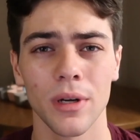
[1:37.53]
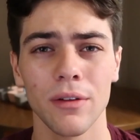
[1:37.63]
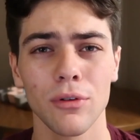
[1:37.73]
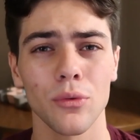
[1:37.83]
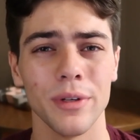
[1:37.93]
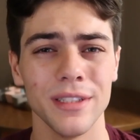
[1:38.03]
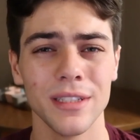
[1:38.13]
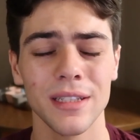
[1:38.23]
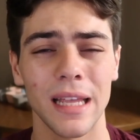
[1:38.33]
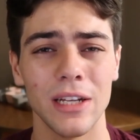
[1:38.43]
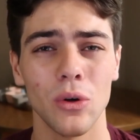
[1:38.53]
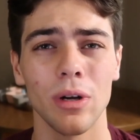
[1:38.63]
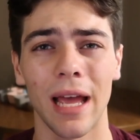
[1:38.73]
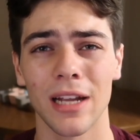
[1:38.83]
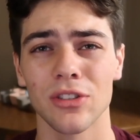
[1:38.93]
whatever reason, they
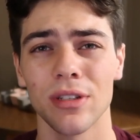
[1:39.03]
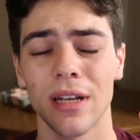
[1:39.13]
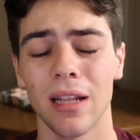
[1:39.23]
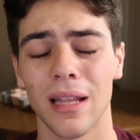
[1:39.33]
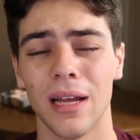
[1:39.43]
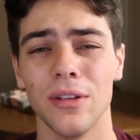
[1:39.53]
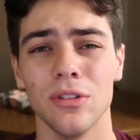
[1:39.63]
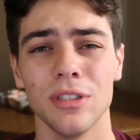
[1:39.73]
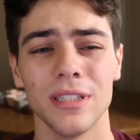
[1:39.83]
don't actually allow you to